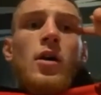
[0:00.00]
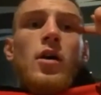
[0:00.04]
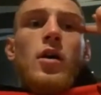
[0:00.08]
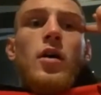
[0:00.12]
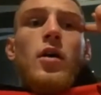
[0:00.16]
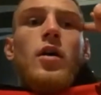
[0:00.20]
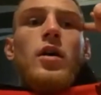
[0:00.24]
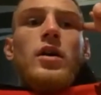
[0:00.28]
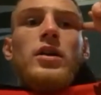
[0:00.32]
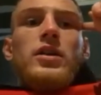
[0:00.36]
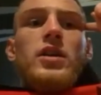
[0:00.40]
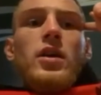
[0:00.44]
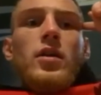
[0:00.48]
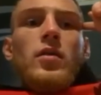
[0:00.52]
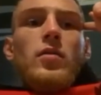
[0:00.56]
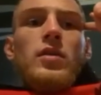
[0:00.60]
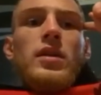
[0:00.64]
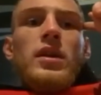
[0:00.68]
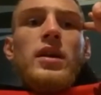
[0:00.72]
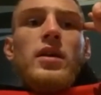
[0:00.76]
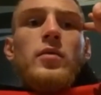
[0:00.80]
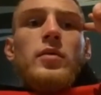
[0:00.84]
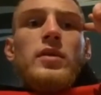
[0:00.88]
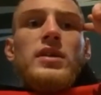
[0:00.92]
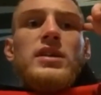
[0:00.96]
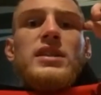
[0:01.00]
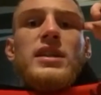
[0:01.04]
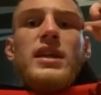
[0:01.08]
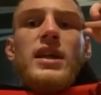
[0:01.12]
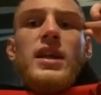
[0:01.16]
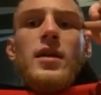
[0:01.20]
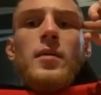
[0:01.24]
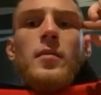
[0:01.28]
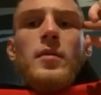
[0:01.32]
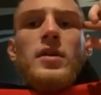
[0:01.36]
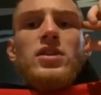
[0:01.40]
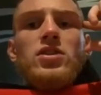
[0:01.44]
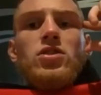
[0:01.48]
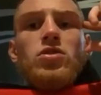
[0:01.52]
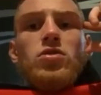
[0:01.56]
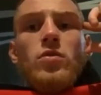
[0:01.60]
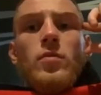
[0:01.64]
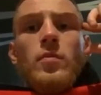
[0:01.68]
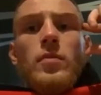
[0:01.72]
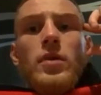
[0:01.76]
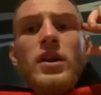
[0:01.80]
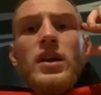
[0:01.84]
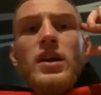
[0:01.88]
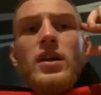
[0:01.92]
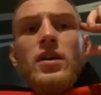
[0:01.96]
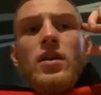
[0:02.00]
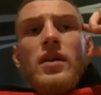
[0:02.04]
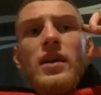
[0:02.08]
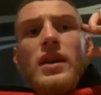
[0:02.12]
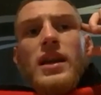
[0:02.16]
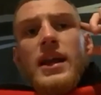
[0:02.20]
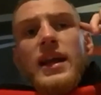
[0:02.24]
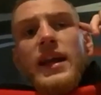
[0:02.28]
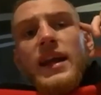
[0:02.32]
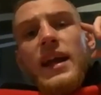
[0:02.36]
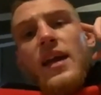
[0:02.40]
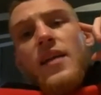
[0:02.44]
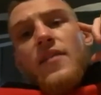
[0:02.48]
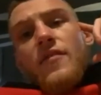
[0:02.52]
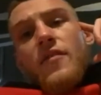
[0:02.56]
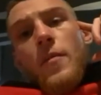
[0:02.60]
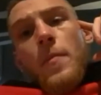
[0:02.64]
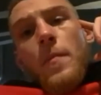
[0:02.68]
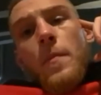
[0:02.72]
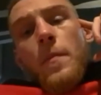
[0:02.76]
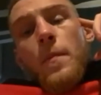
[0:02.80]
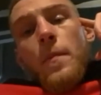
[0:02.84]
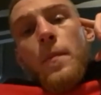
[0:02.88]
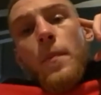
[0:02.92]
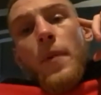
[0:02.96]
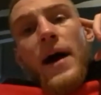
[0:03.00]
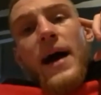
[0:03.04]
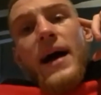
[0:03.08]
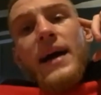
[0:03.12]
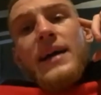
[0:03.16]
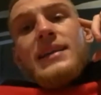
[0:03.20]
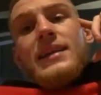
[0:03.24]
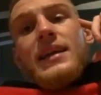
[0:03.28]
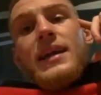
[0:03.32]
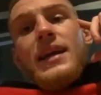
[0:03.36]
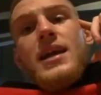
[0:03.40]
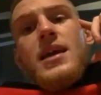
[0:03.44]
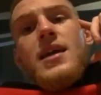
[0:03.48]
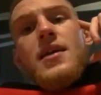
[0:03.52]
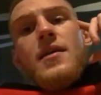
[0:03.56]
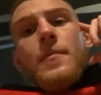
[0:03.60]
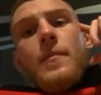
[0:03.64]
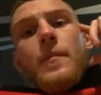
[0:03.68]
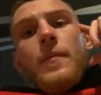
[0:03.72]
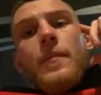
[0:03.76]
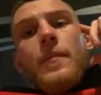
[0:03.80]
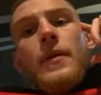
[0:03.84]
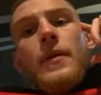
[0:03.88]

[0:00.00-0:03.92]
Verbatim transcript: I don't think we've seen him when somebody kind of gave it back to him,